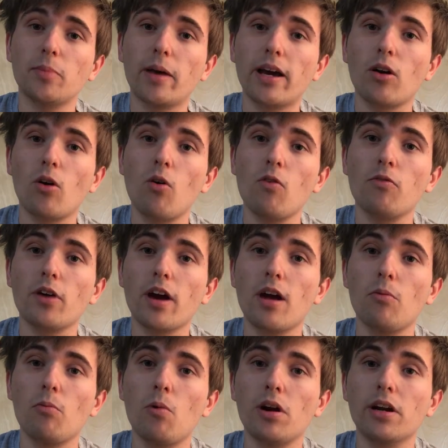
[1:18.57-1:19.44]
back over
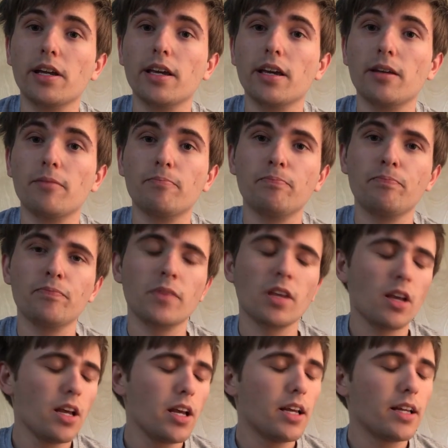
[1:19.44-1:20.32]
at 1 again.
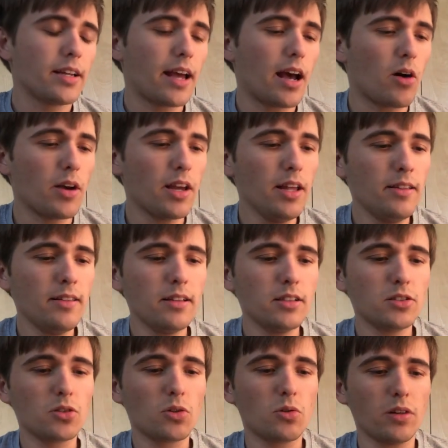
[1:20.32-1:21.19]
Now, in
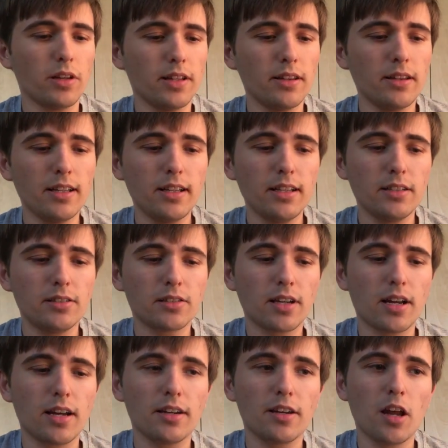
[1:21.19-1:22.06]
these
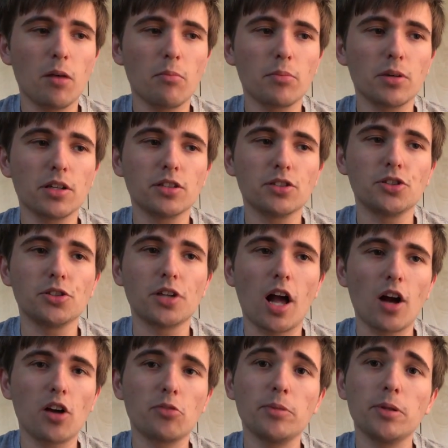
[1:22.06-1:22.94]
numbers, you're
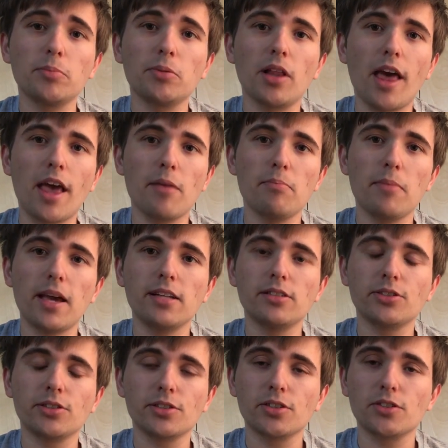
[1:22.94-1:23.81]
not going to be playing
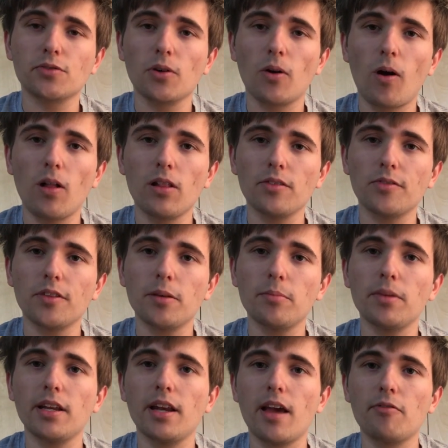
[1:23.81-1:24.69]
majors for all of
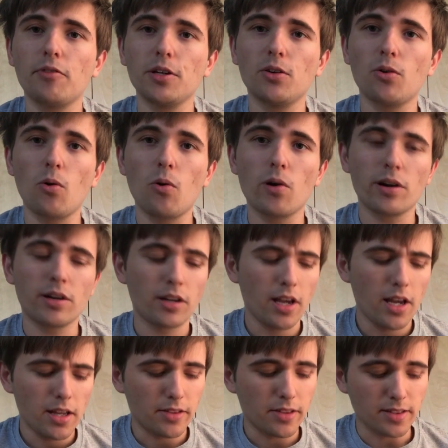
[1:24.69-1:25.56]
them. In every
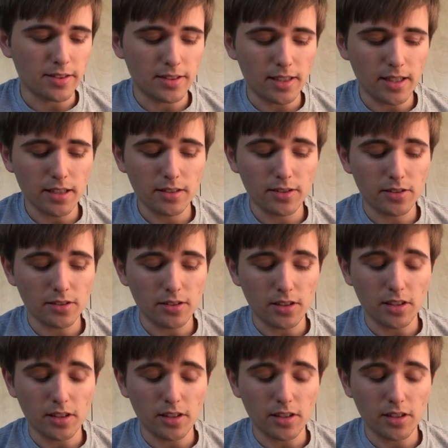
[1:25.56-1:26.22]
chord, the 6